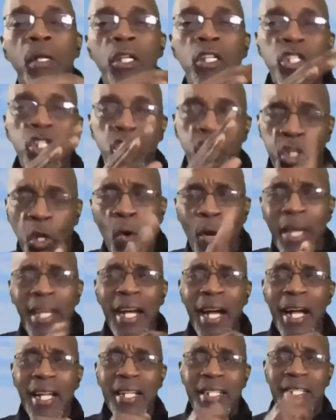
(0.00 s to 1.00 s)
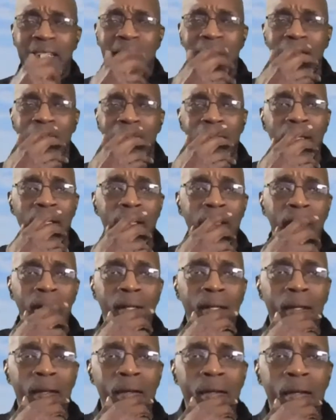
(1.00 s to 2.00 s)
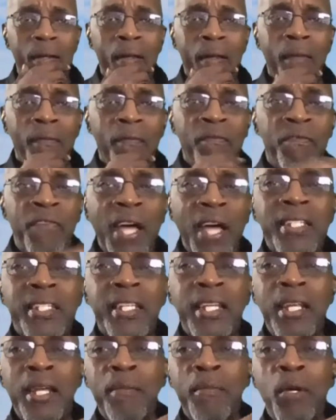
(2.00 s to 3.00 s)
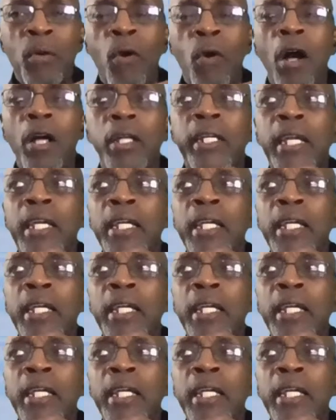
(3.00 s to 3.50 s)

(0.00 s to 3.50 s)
Join us. Vested in Milwaukee